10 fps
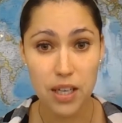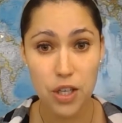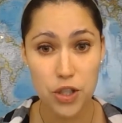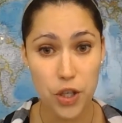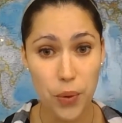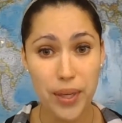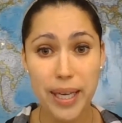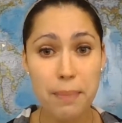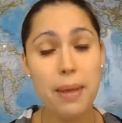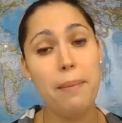So
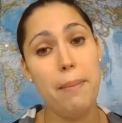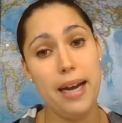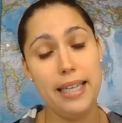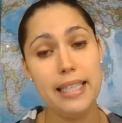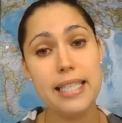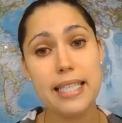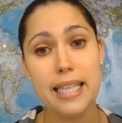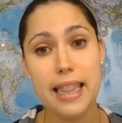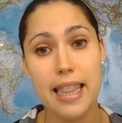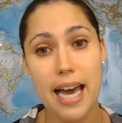keep in mind
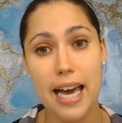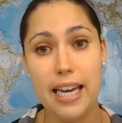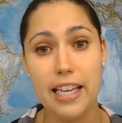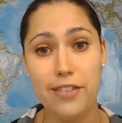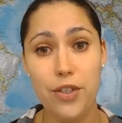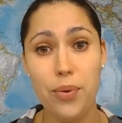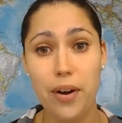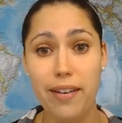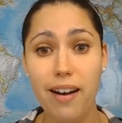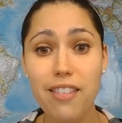that if you are
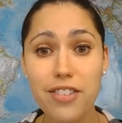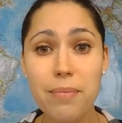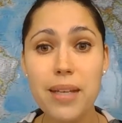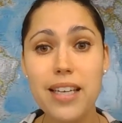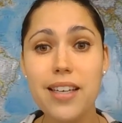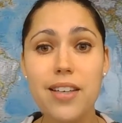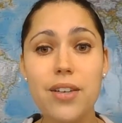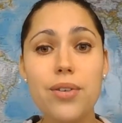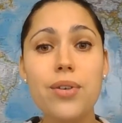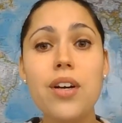not from the
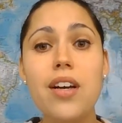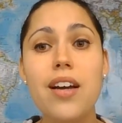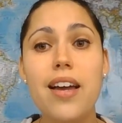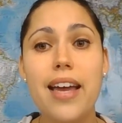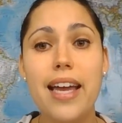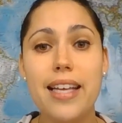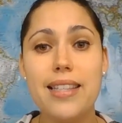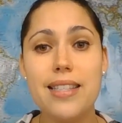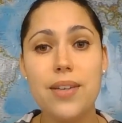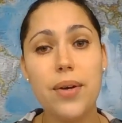EU,
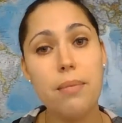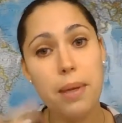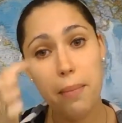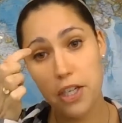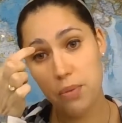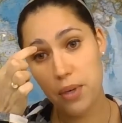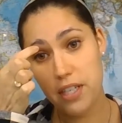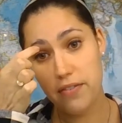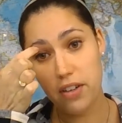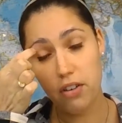it's going to be much more
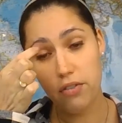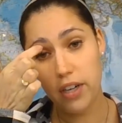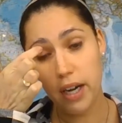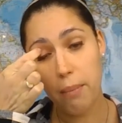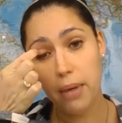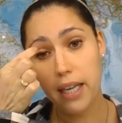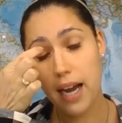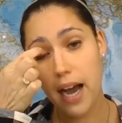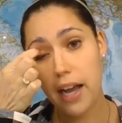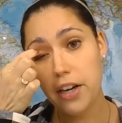difficult for a company to
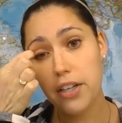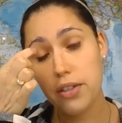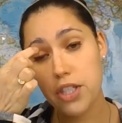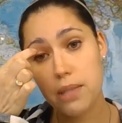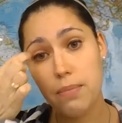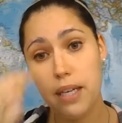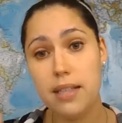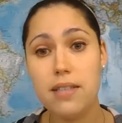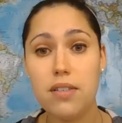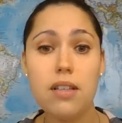hire you just
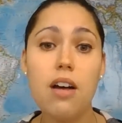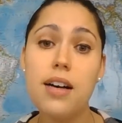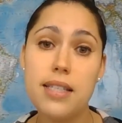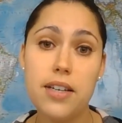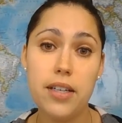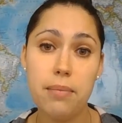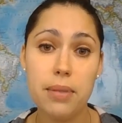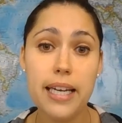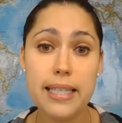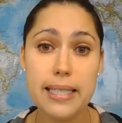because of the laws that
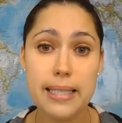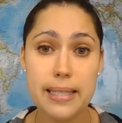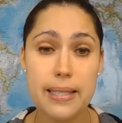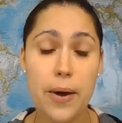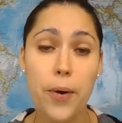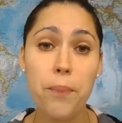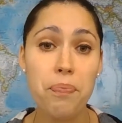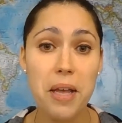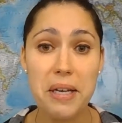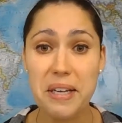place. So
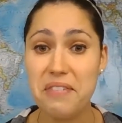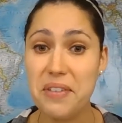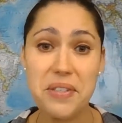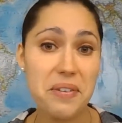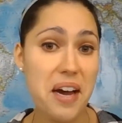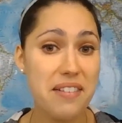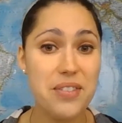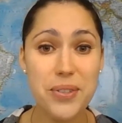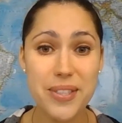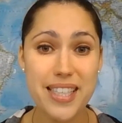if you do have
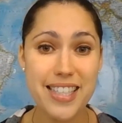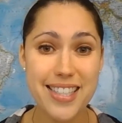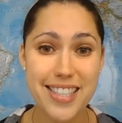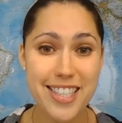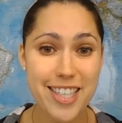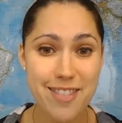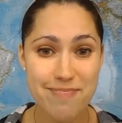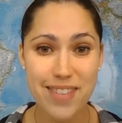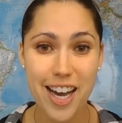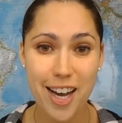dual citizenship
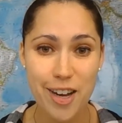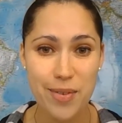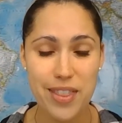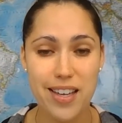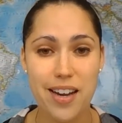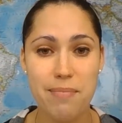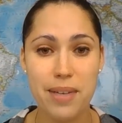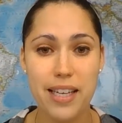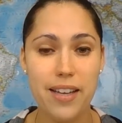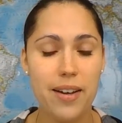with a
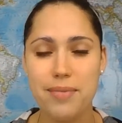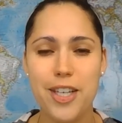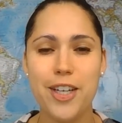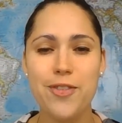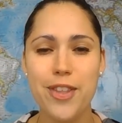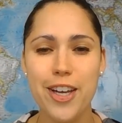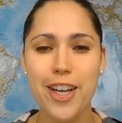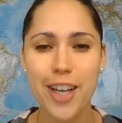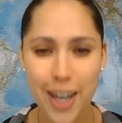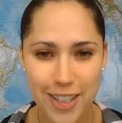
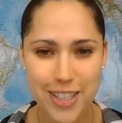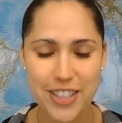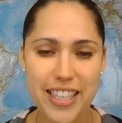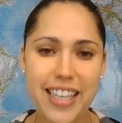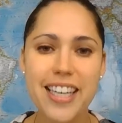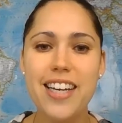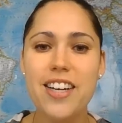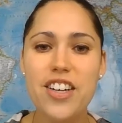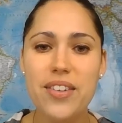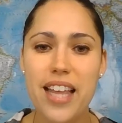country
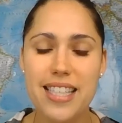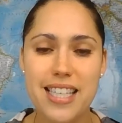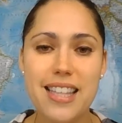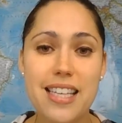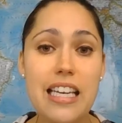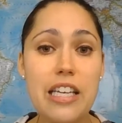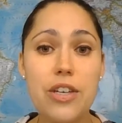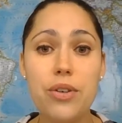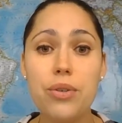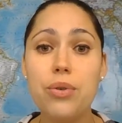that's in the
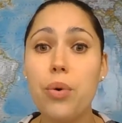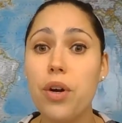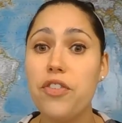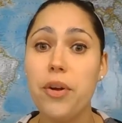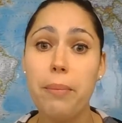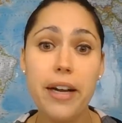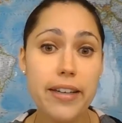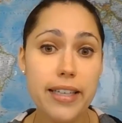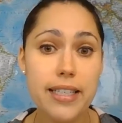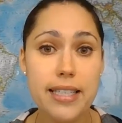EU, or if you're
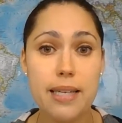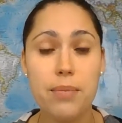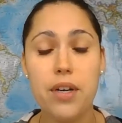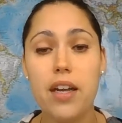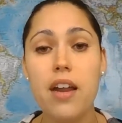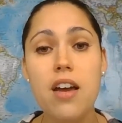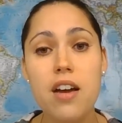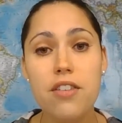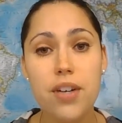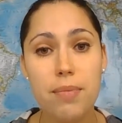married to someone
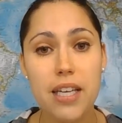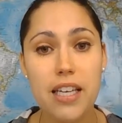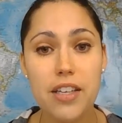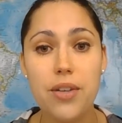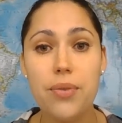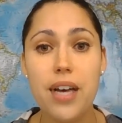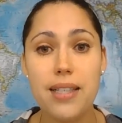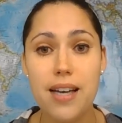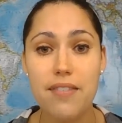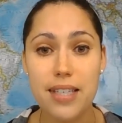from the EU, that's
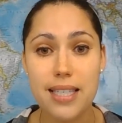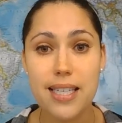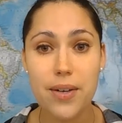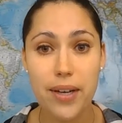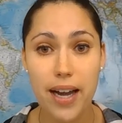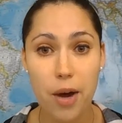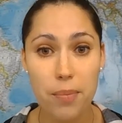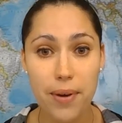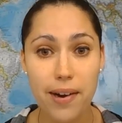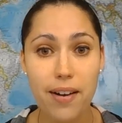obviously going to help
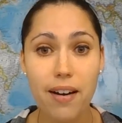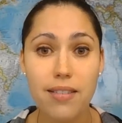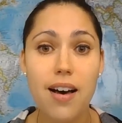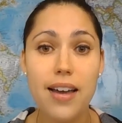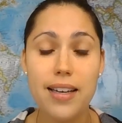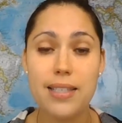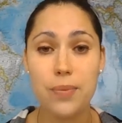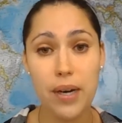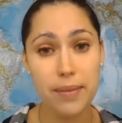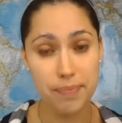you out a lot as
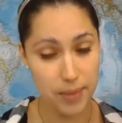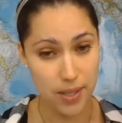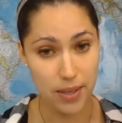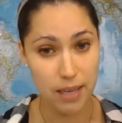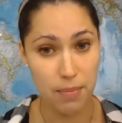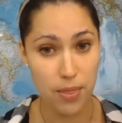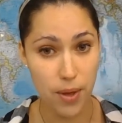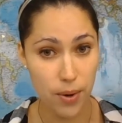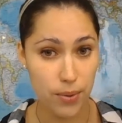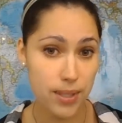well. So keep
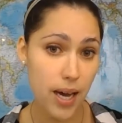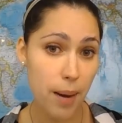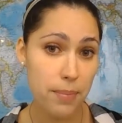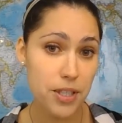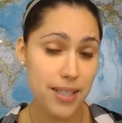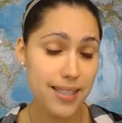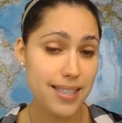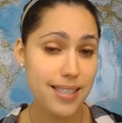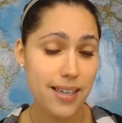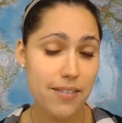those
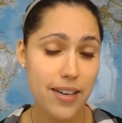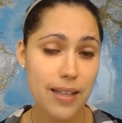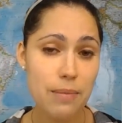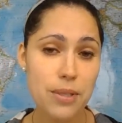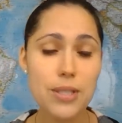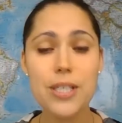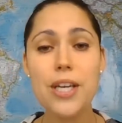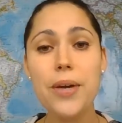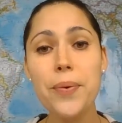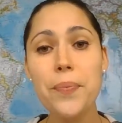options available to
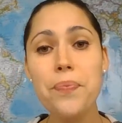you.